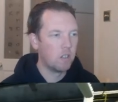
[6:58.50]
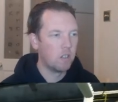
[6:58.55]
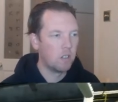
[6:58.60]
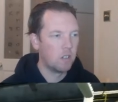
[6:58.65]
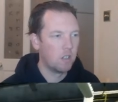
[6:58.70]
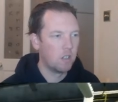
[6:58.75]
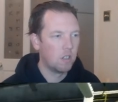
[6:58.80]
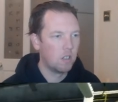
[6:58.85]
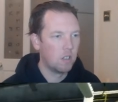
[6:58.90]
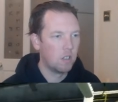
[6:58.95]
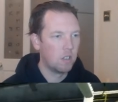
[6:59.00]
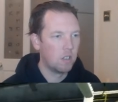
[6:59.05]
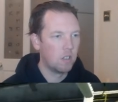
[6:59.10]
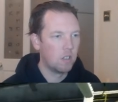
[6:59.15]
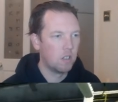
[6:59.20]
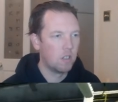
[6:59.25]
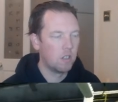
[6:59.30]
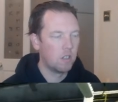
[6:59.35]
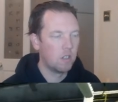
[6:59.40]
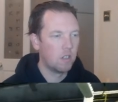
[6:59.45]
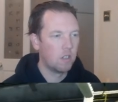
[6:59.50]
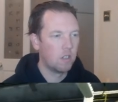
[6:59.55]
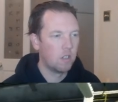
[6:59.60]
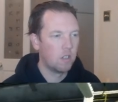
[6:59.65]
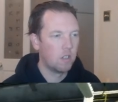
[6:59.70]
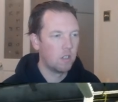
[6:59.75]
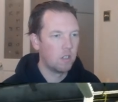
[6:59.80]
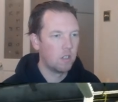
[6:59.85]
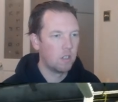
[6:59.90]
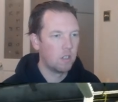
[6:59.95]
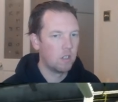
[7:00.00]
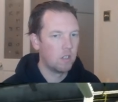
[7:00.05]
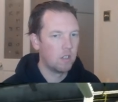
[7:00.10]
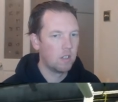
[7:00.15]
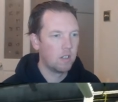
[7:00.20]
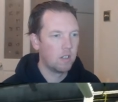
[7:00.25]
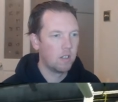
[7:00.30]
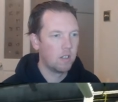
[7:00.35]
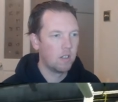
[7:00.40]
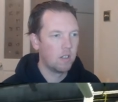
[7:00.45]

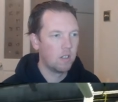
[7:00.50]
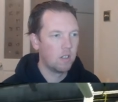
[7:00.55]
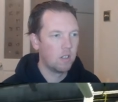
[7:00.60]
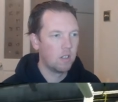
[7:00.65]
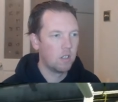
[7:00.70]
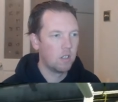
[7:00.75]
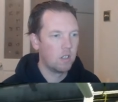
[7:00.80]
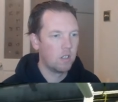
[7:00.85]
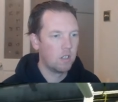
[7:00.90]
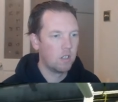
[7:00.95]
No one is speaking in this clip.